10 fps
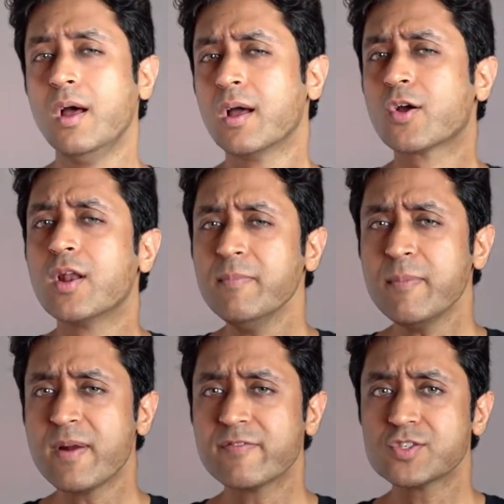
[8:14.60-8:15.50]
Columbia
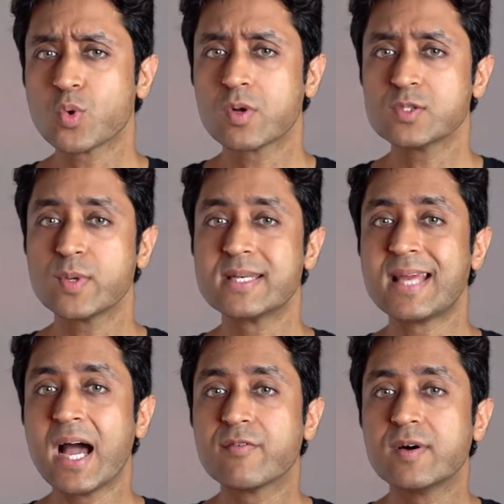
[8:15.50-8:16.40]
prefers students with
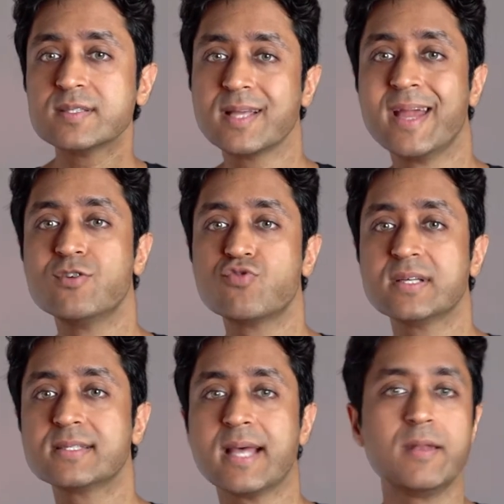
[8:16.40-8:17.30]
diverse
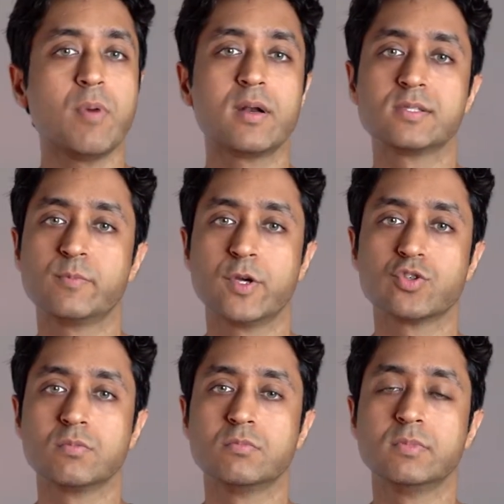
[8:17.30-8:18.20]
interests and
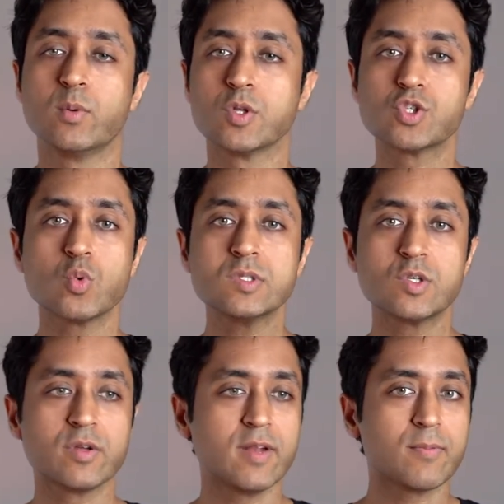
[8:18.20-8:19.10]
participation. They want students to
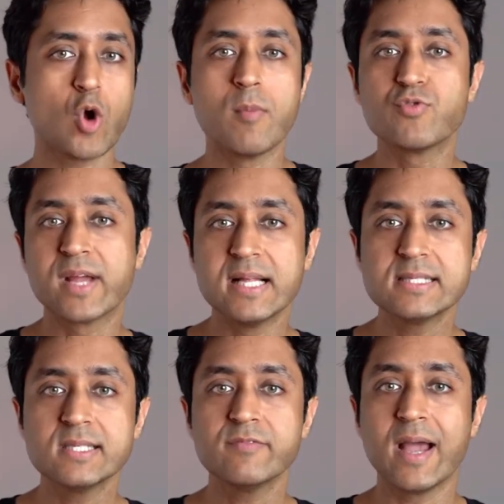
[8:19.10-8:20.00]
develop
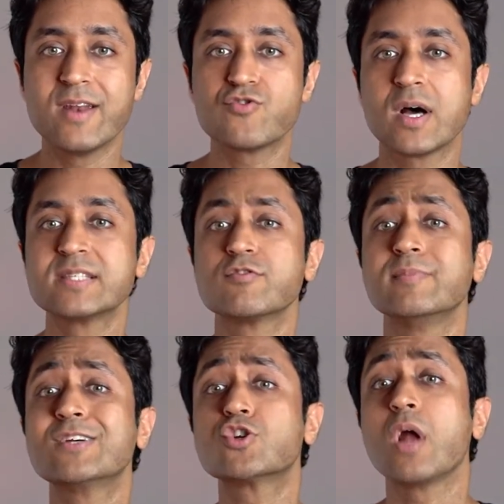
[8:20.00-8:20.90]
comprehensive and
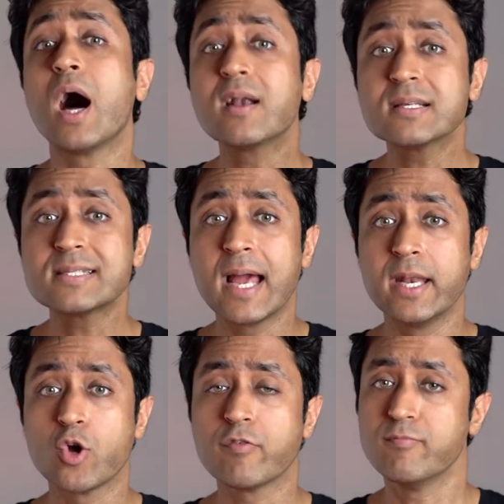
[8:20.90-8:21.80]
transformational
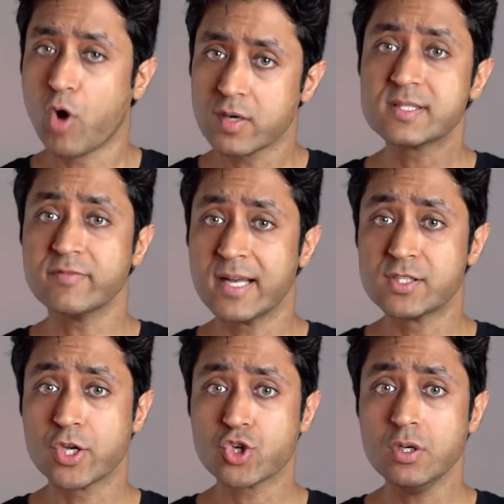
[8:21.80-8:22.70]
understanding of modern
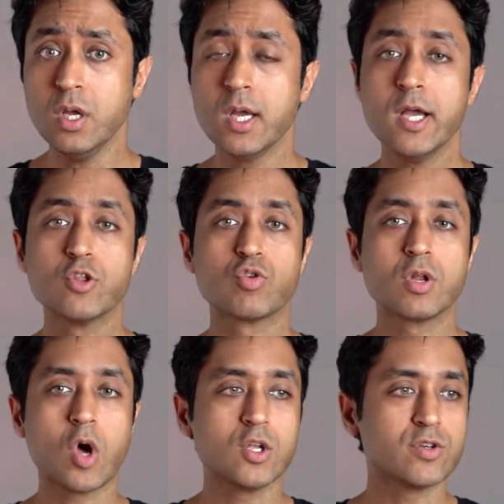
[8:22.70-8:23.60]
civilization through the
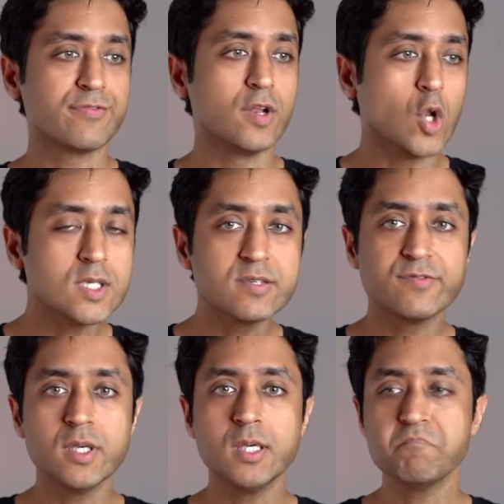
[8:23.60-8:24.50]
knowledge of
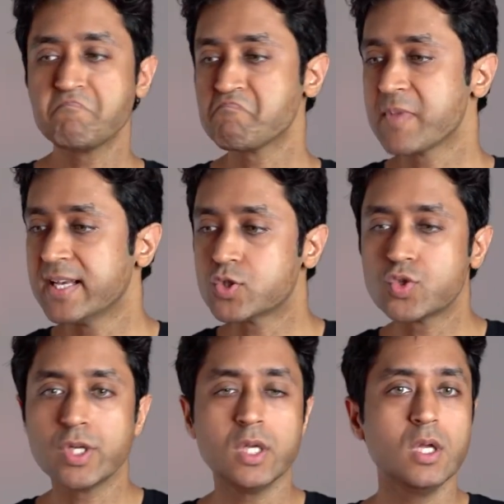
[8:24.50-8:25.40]
philosophy,
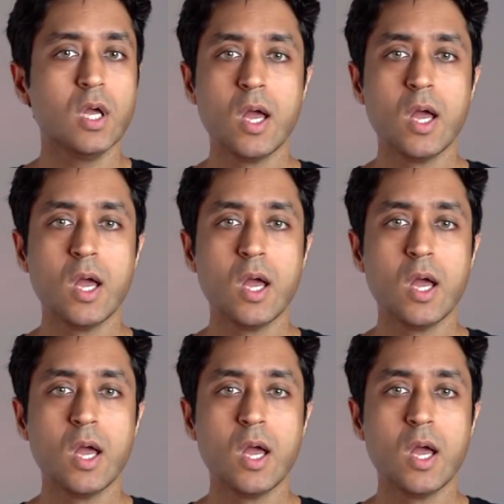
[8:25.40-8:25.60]
history,